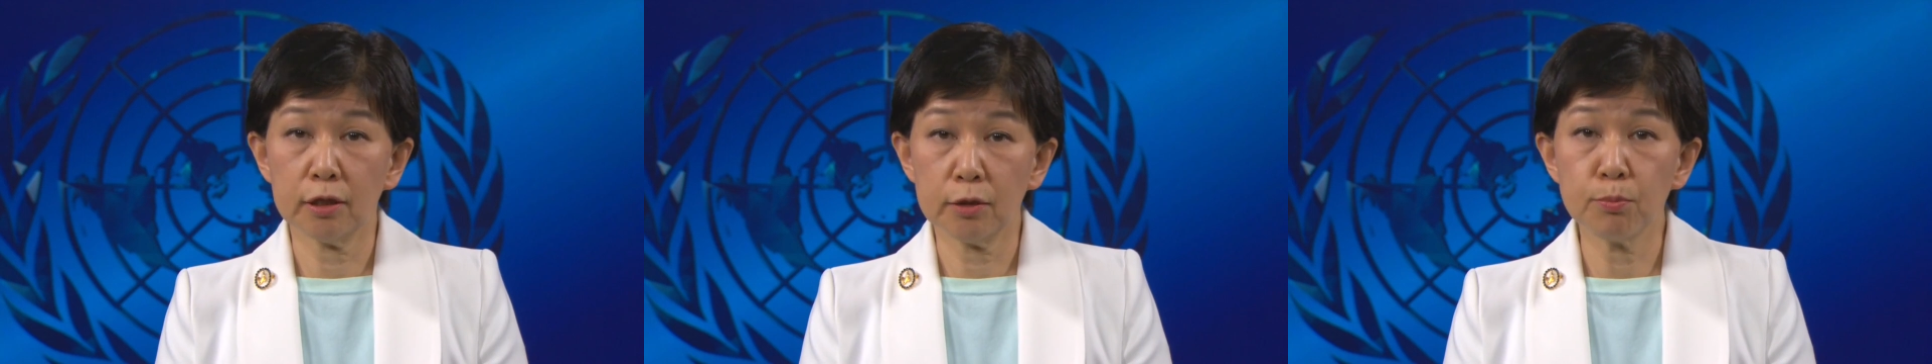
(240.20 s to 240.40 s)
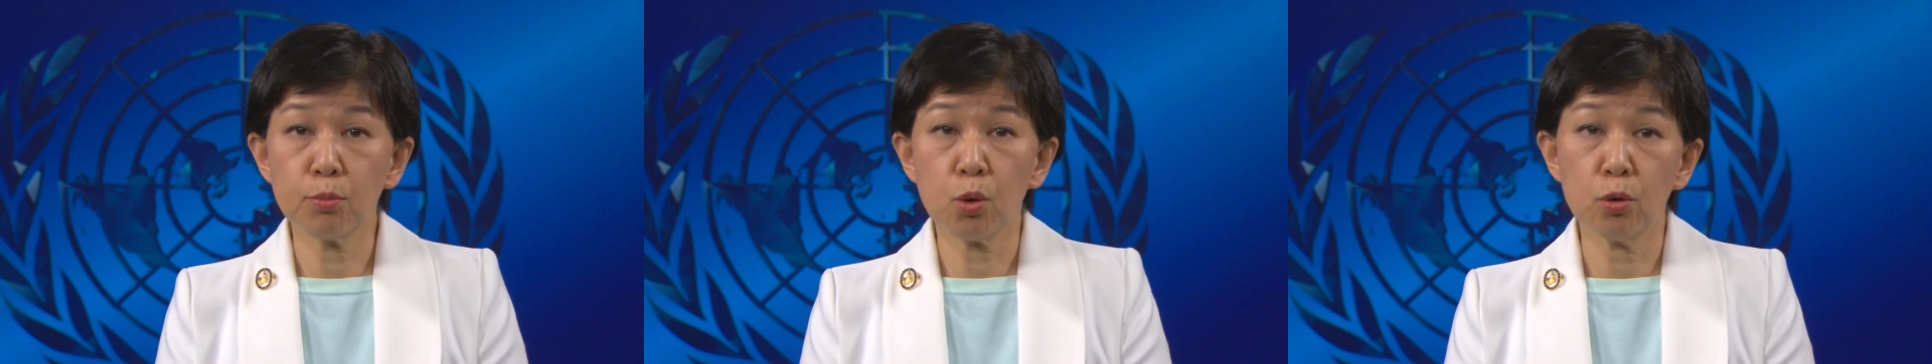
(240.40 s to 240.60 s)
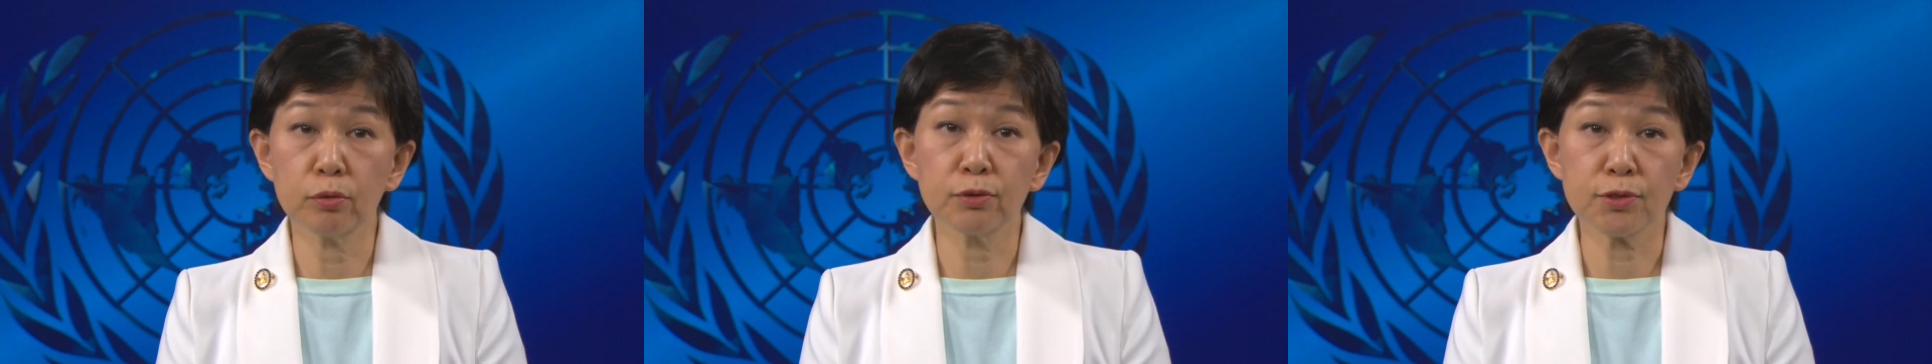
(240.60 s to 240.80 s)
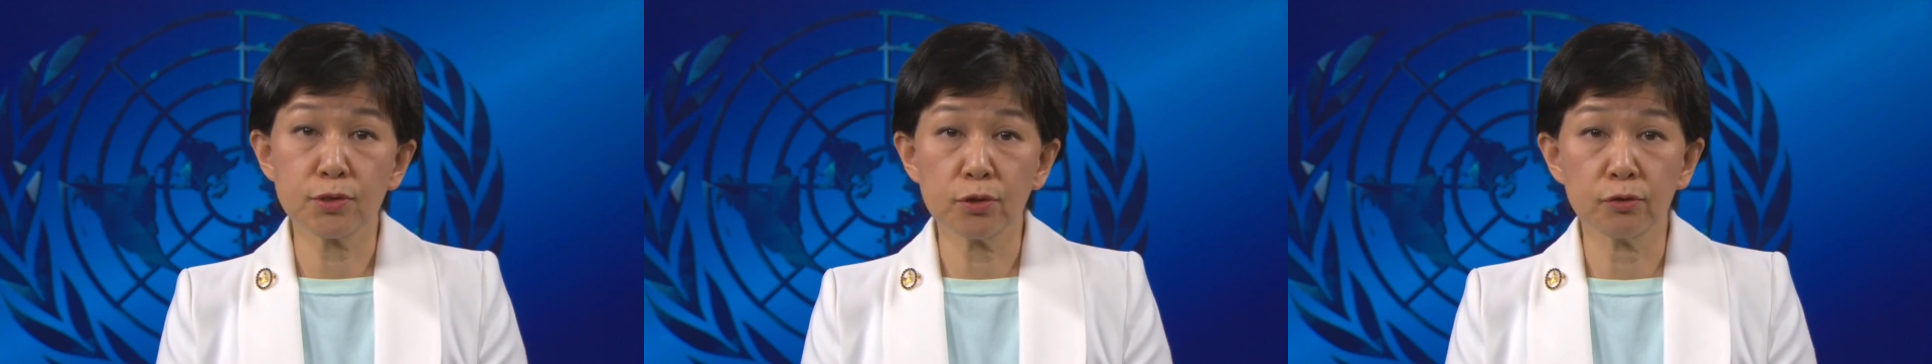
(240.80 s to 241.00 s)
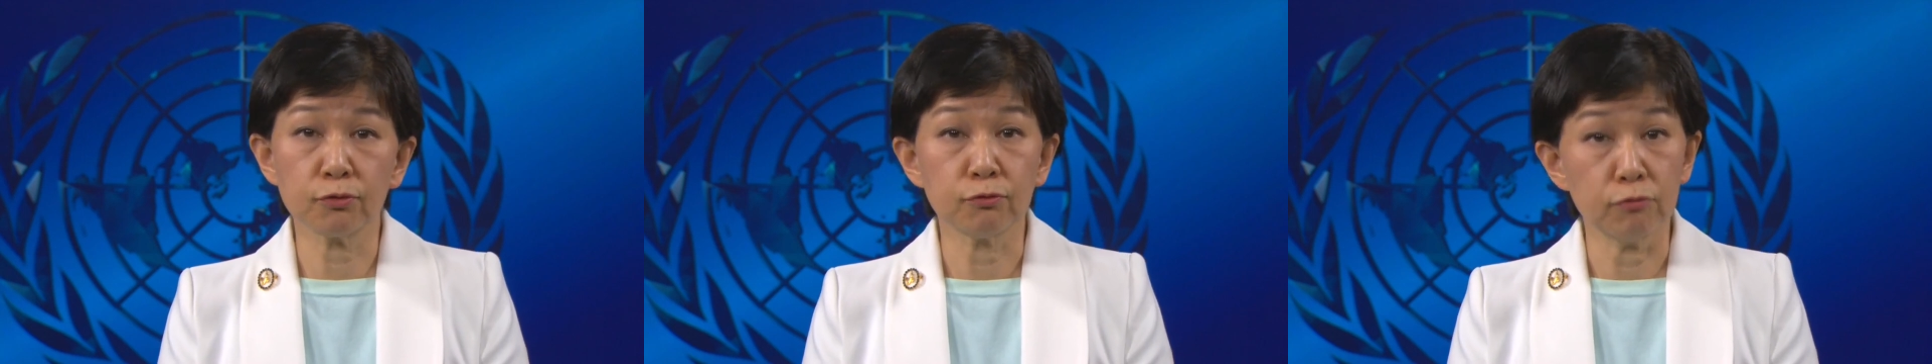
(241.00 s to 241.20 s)
the
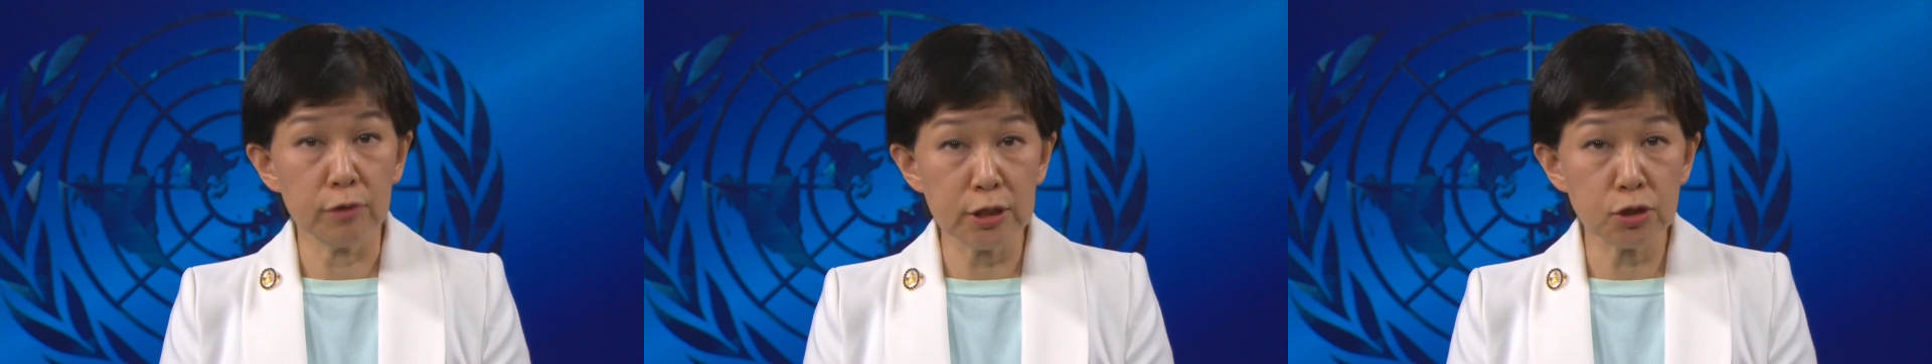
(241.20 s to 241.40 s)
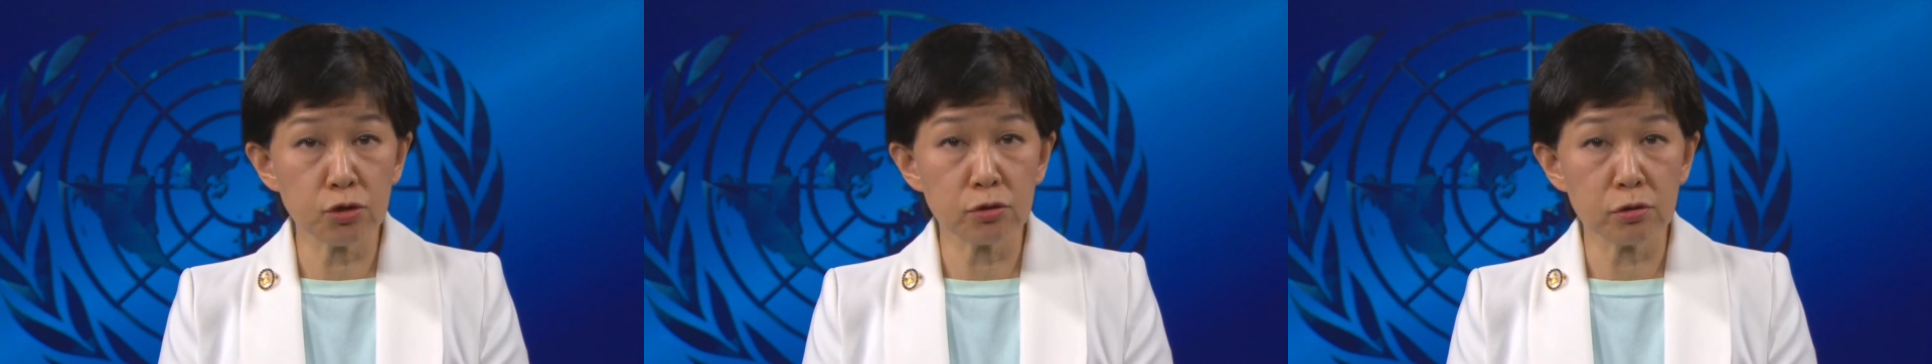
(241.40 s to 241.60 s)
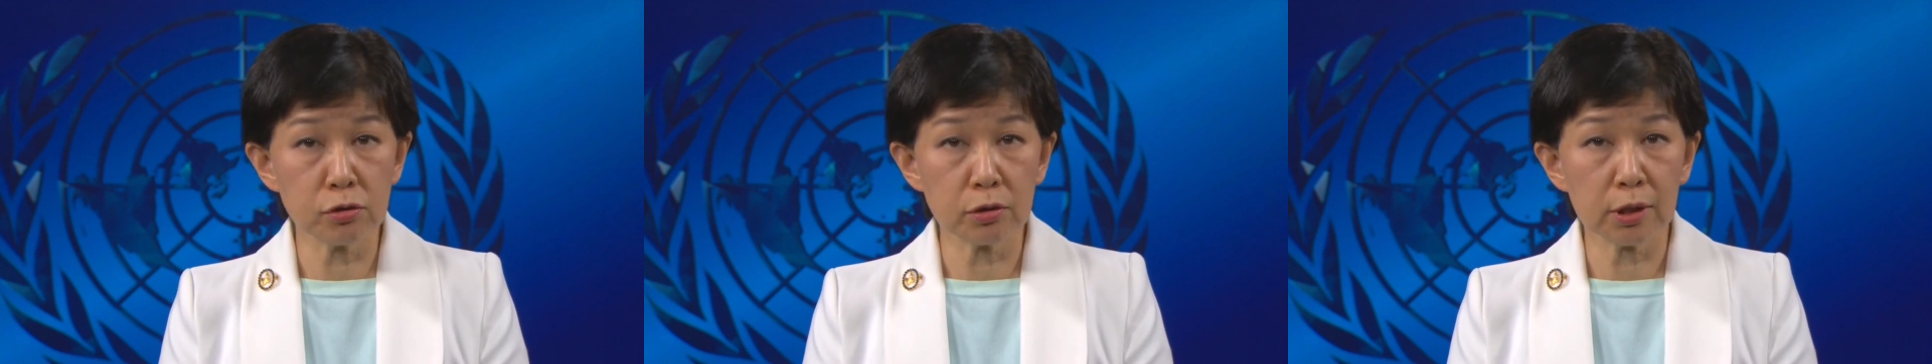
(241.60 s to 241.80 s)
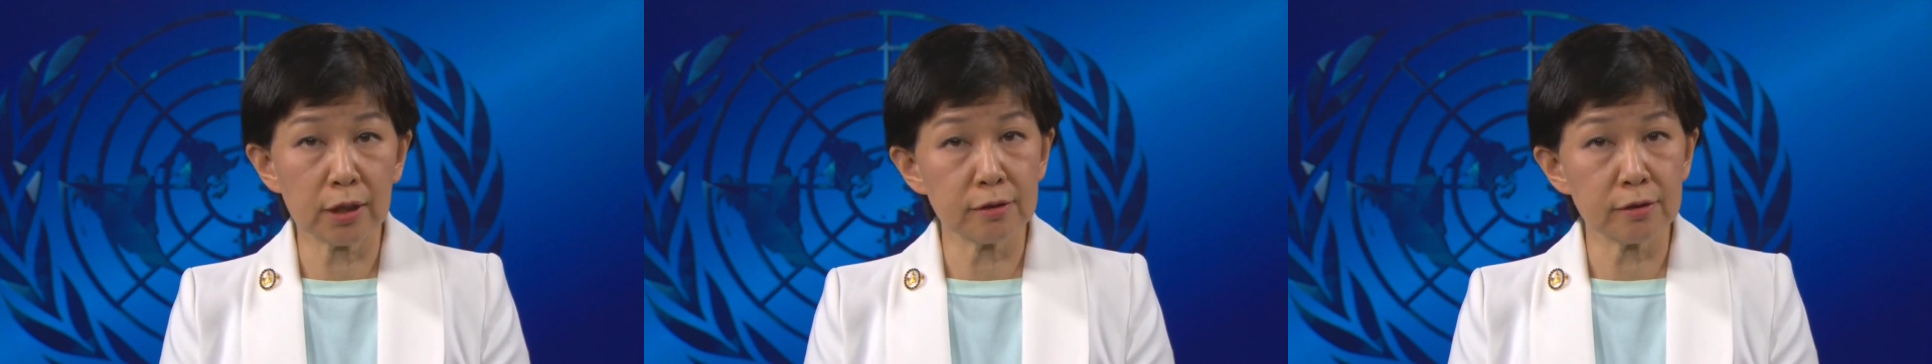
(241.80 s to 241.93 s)
importance of regional